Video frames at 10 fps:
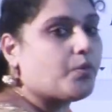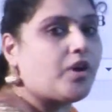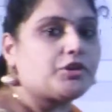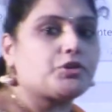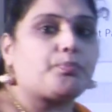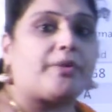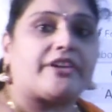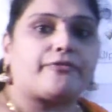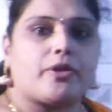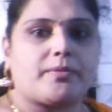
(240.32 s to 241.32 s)
want to
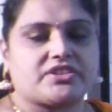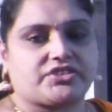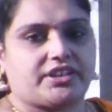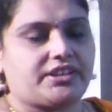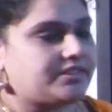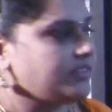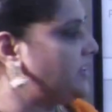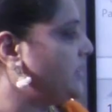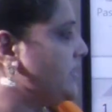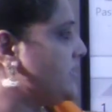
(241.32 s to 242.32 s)
perform on sheet.
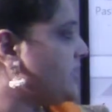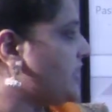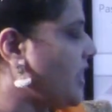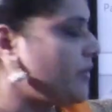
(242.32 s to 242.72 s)
See, now